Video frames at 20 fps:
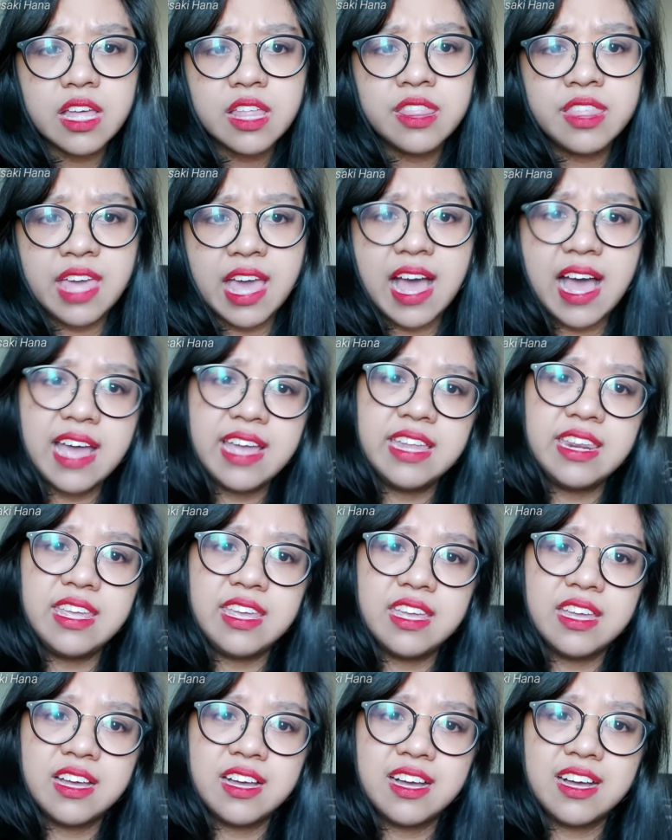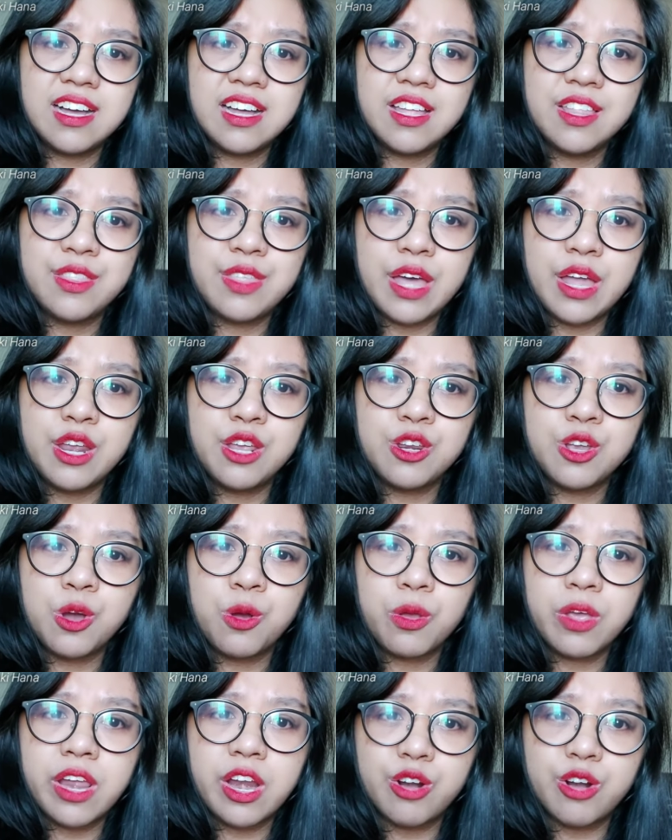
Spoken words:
the idea that, you know,